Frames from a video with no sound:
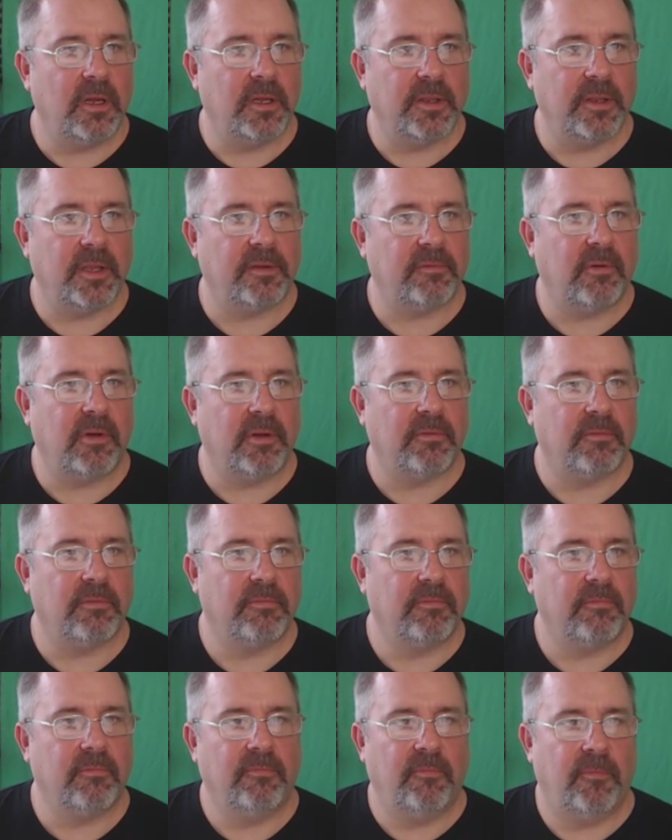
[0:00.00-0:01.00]
that's why
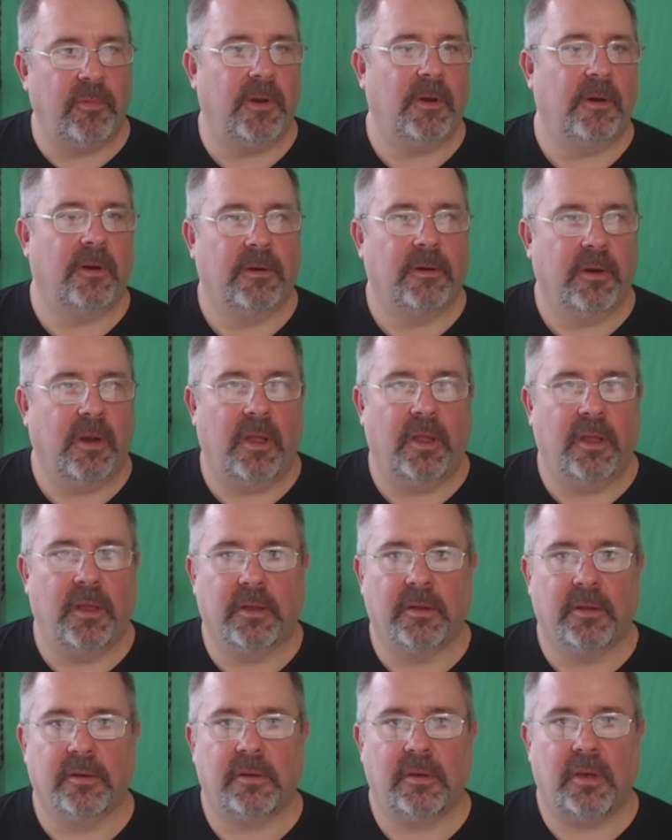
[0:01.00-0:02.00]
we are
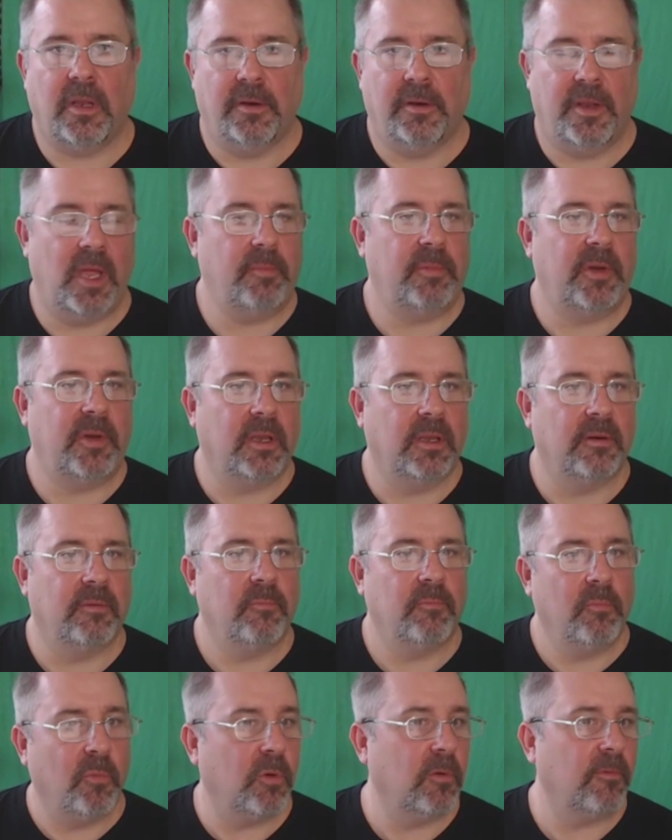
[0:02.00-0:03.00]
adapting it
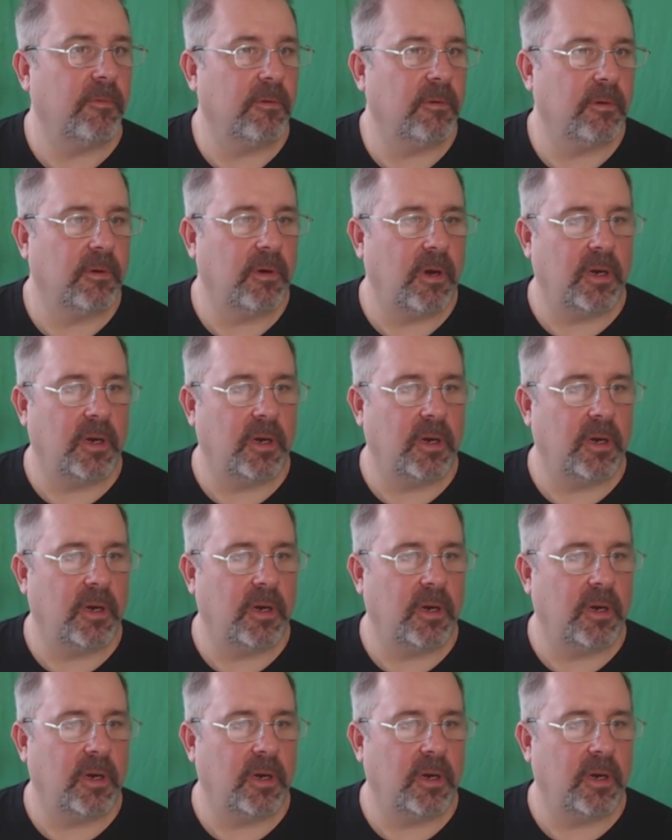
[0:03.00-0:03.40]
more for